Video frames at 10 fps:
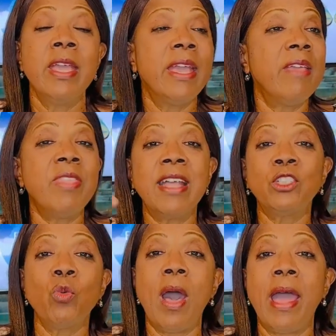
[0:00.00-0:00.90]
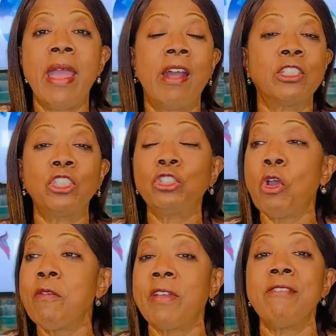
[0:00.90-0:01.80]
And that's why our
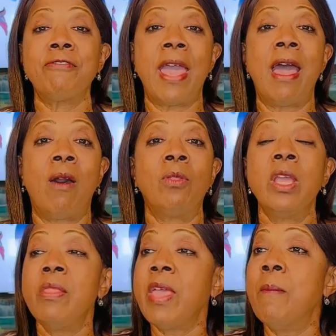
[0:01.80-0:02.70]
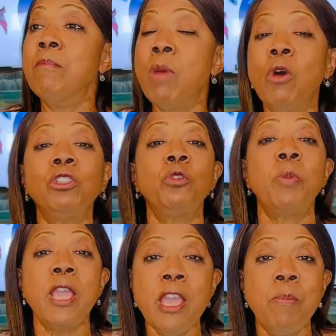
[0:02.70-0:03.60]
survey found that most
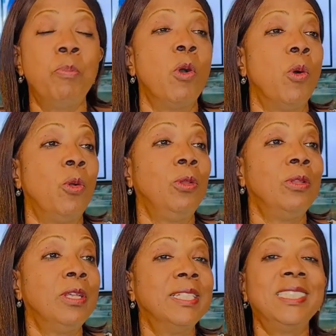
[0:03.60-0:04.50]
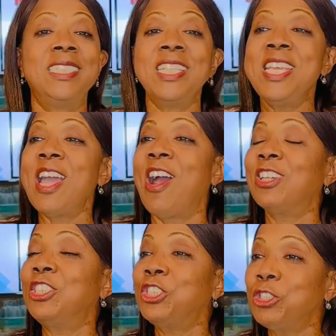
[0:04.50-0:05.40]
people see
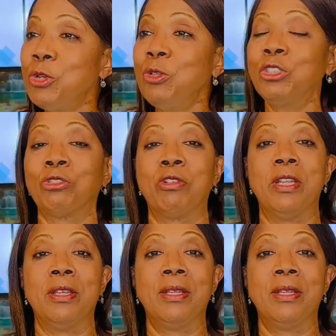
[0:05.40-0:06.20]
our children